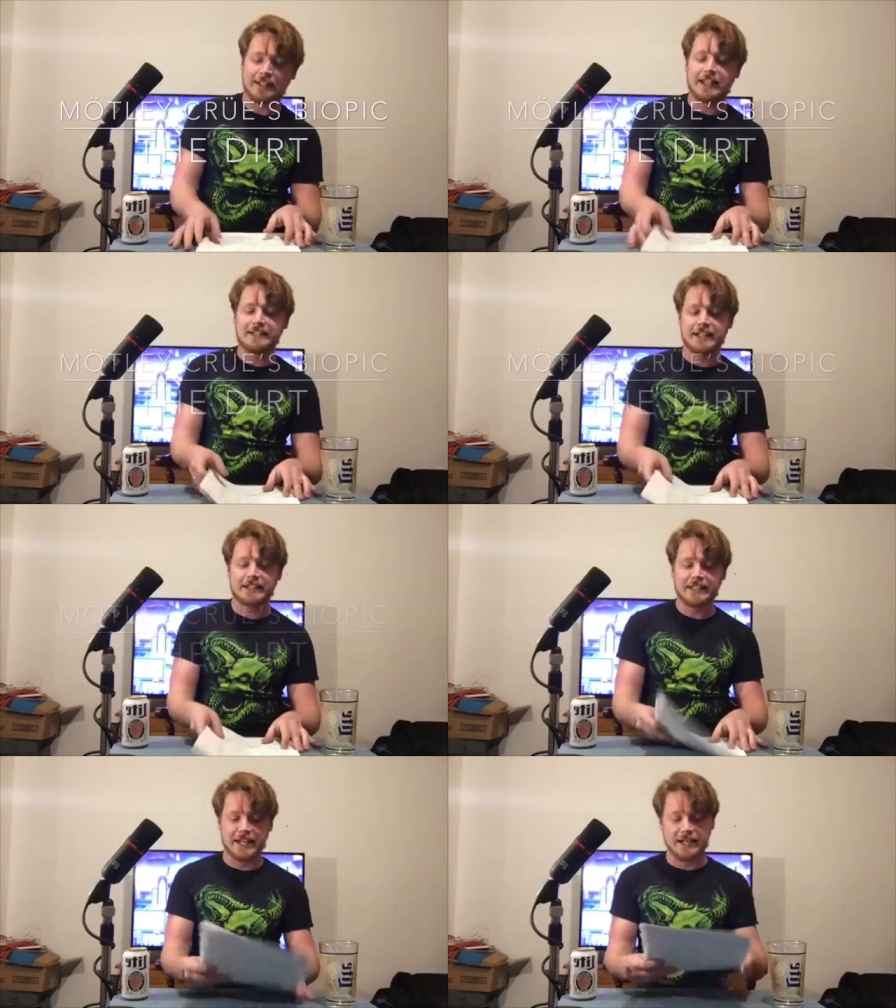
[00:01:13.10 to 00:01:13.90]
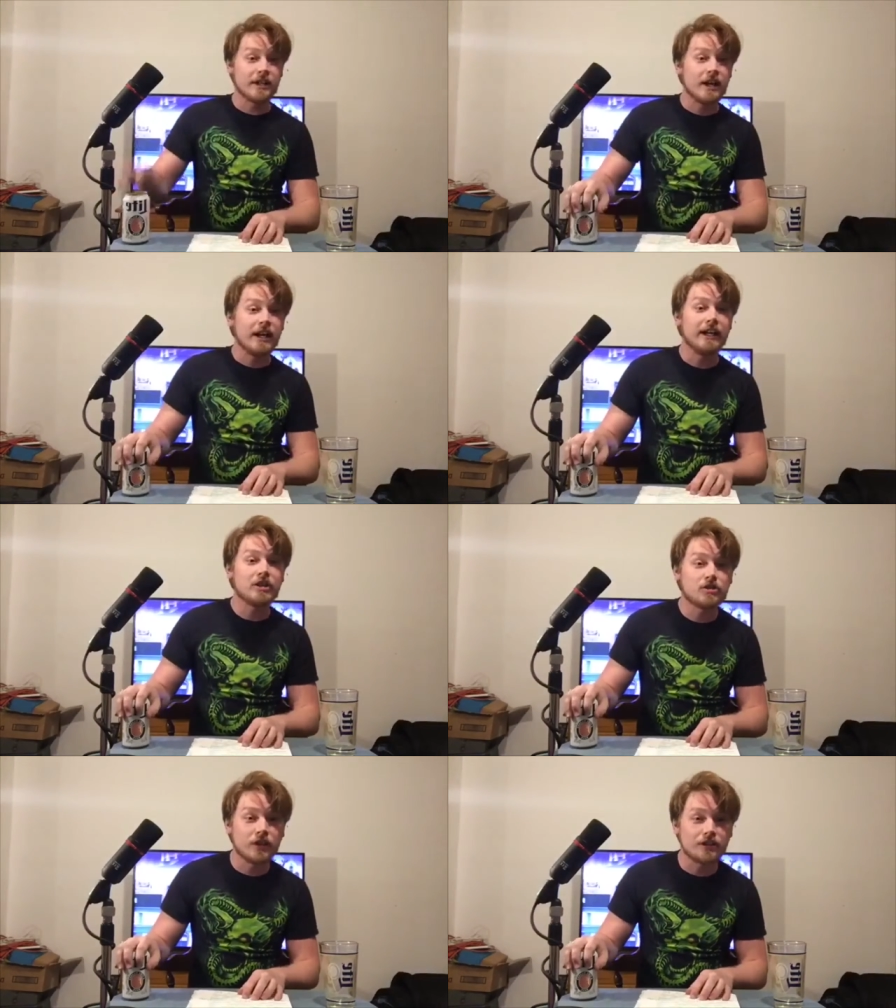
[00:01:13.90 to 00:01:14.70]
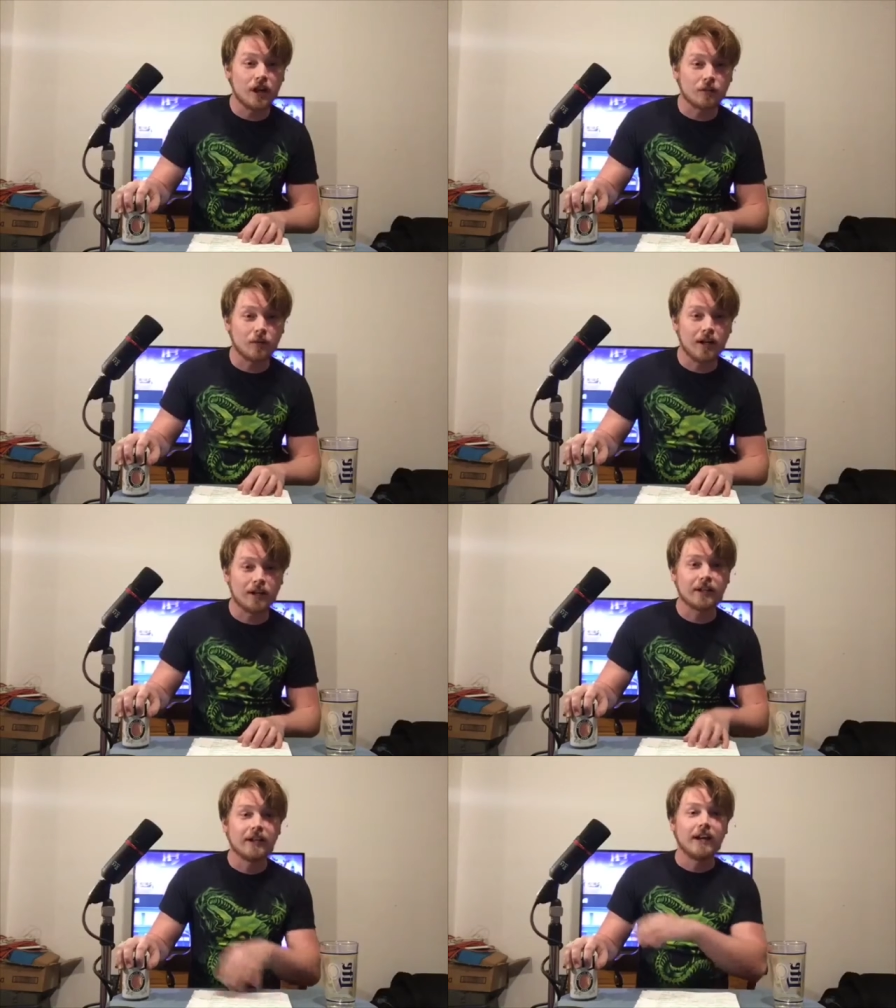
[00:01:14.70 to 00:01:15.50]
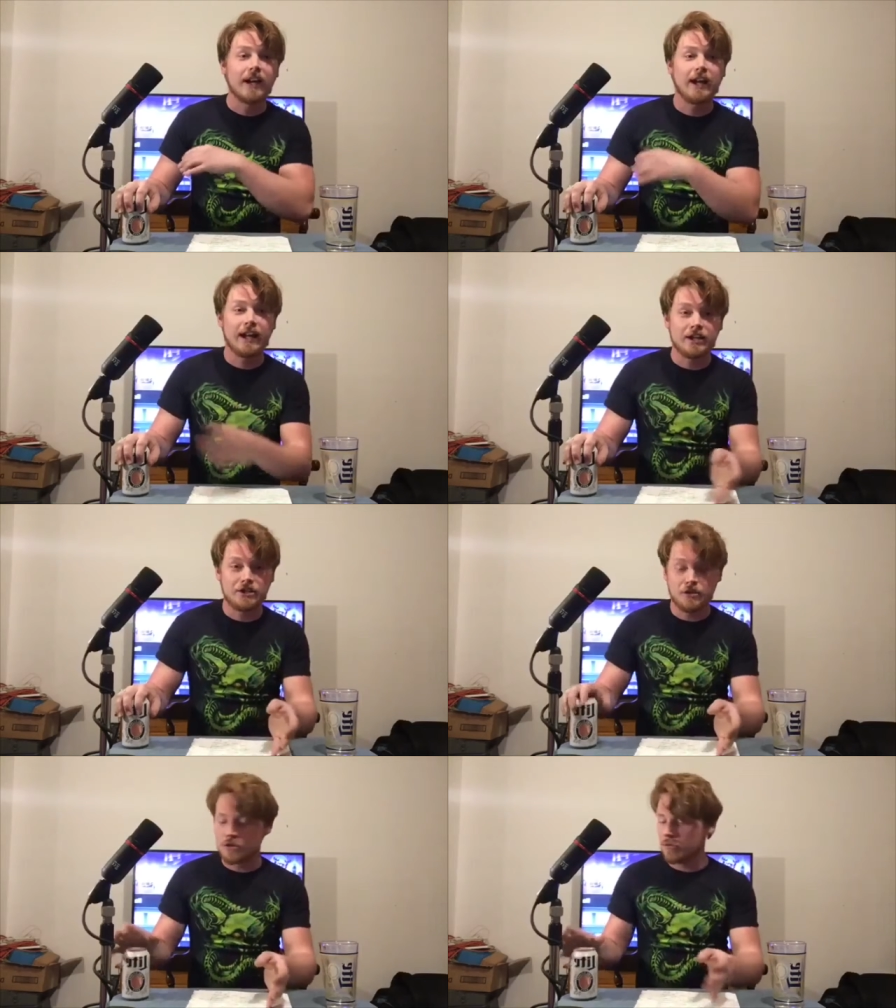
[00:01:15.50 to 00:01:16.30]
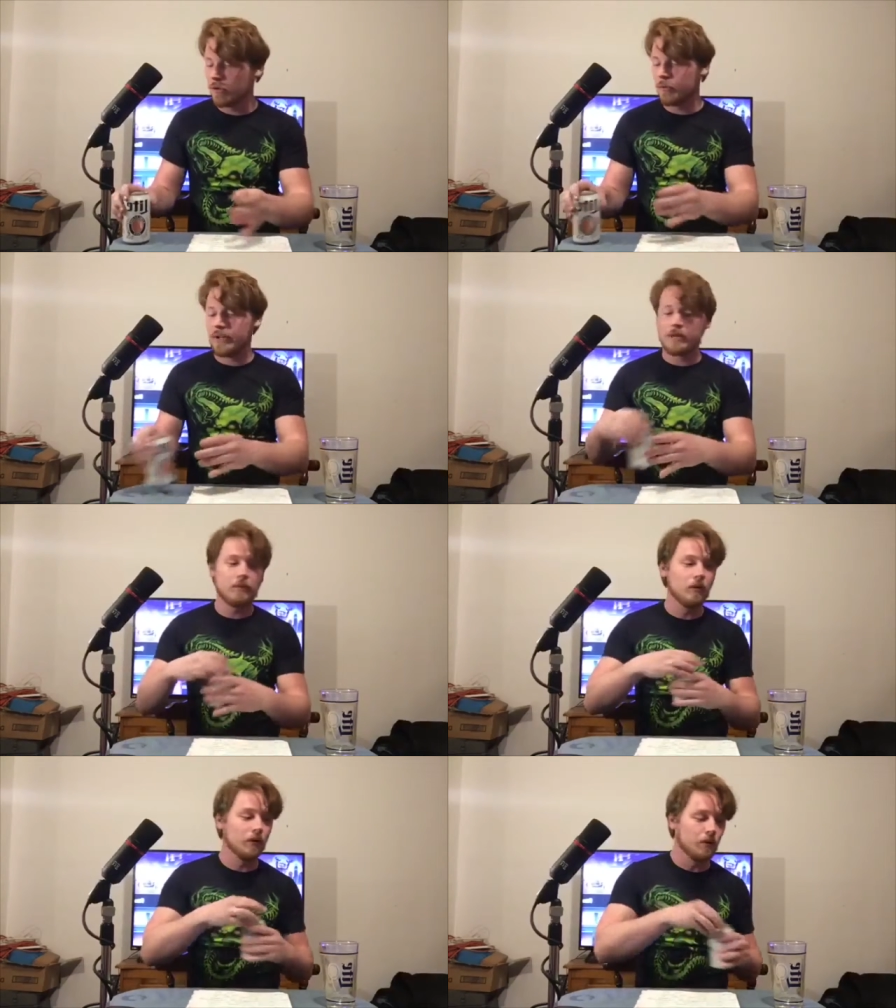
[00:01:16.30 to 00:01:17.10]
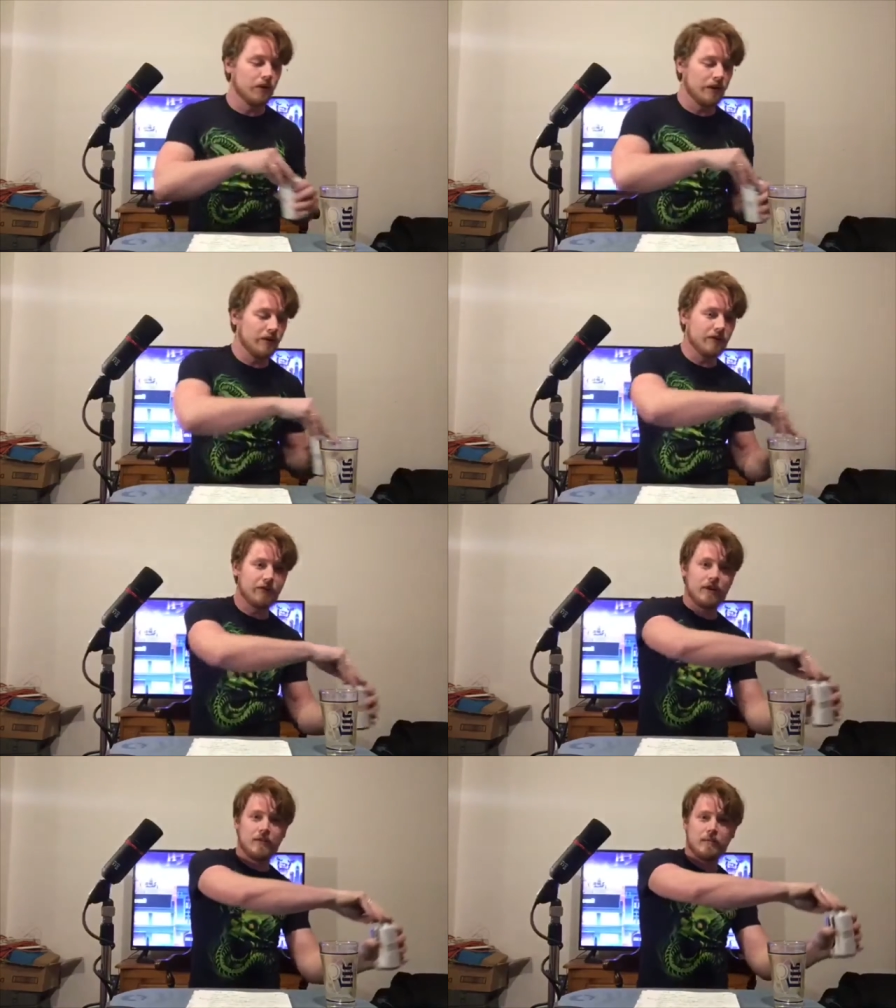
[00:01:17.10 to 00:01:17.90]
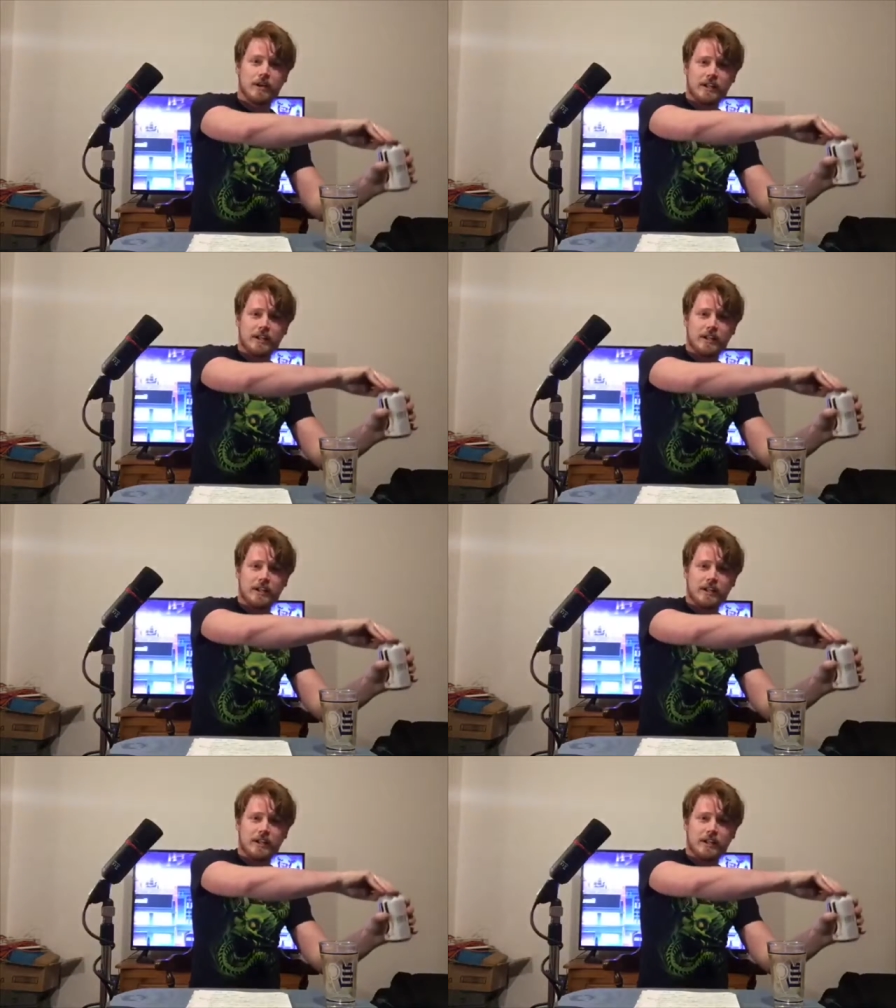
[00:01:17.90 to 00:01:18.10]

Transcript: things like that. It is Drink Talk Rock, and as usual, we got to pour one for everybody.